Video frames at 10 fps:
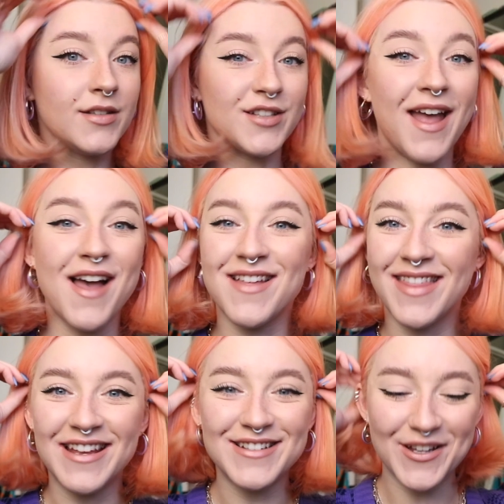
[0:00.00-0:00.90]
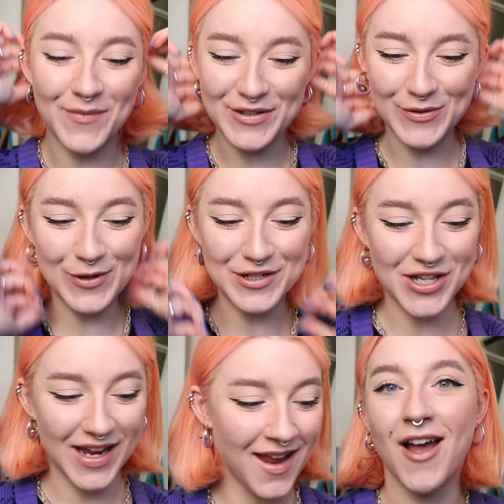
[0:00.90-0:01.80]
So yeah, thank you so much for
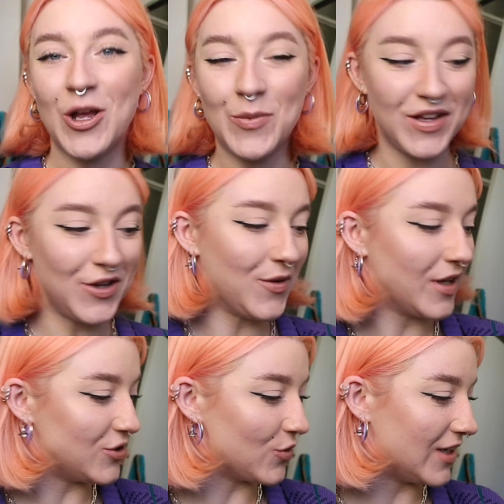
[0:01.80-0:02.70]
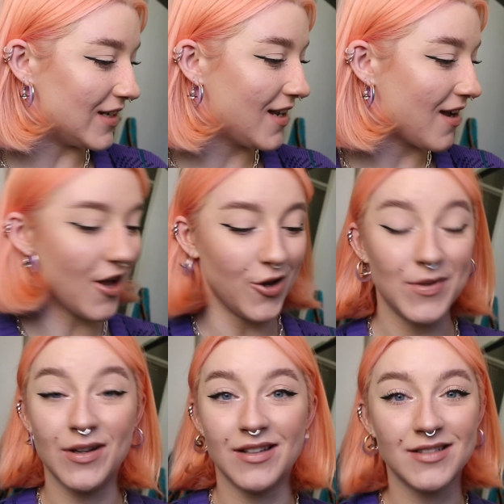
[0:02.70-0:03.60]
watching. I hope you enjoyed it. I hope
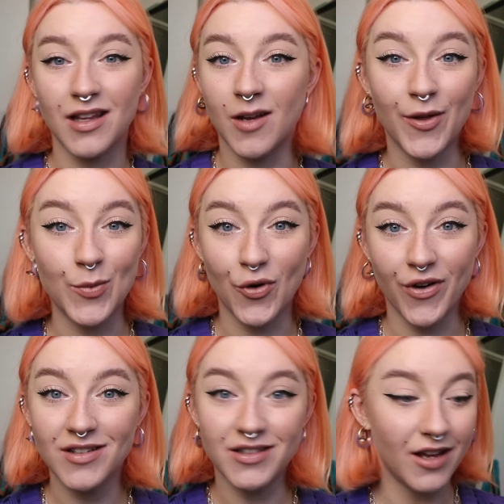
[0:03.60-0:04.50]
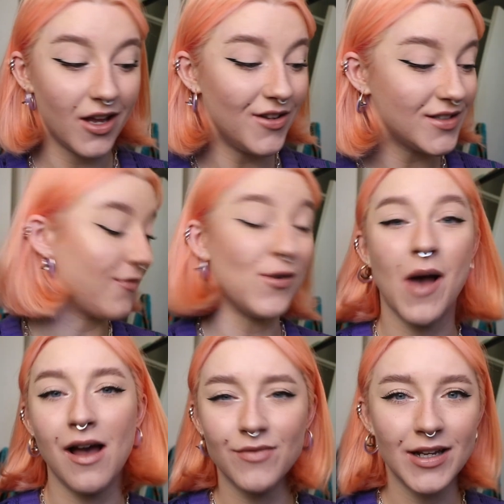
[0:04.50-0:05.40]
you learned something about the products I use. If you
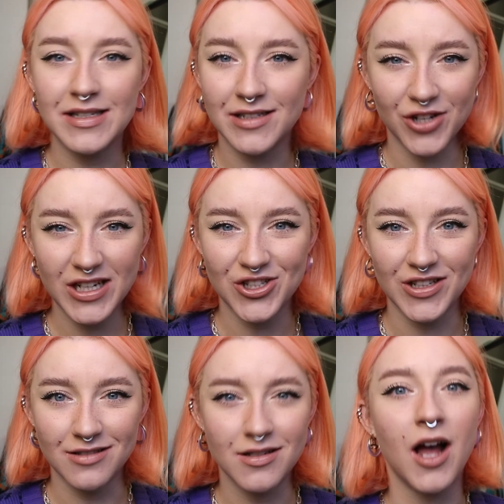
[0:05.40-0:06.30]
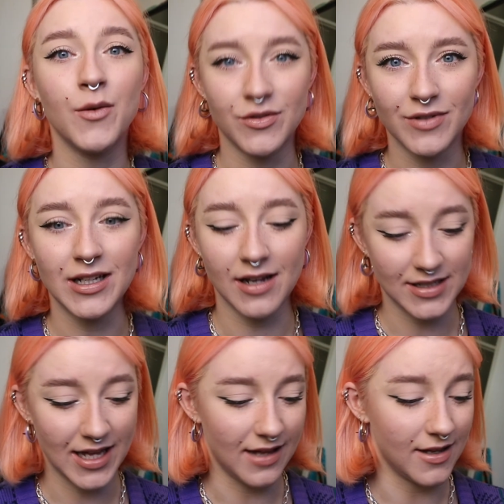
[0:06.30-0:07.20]
have any suggestions, I would really like
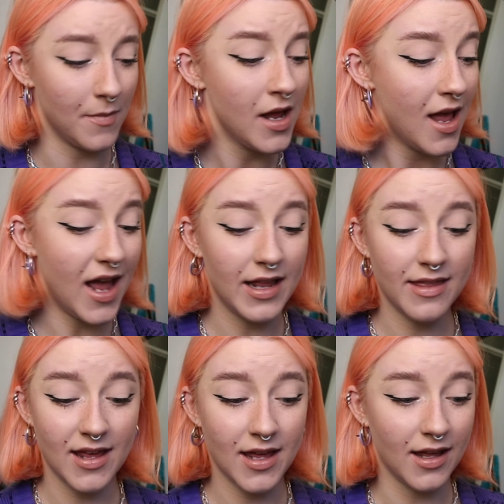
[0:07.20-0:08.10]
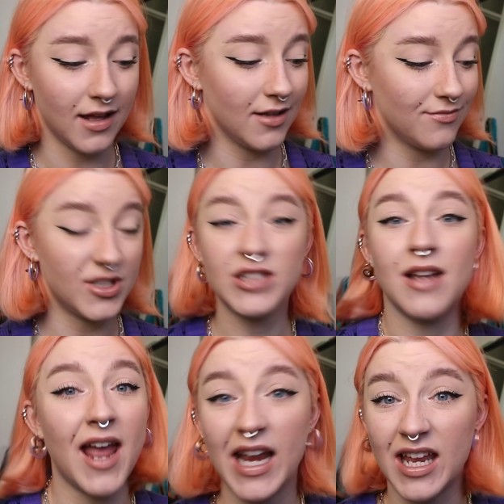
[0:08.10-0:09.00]
to hear them. Anything, just
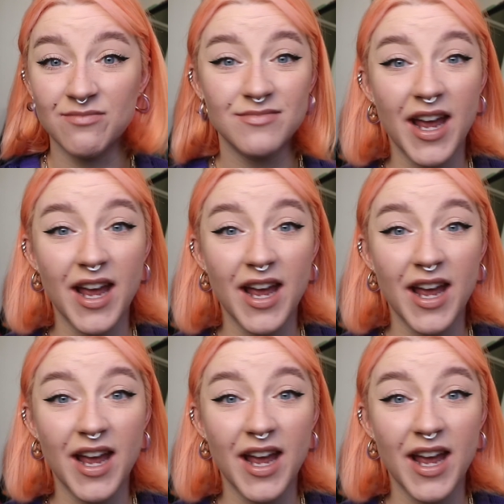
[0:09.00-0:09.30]
any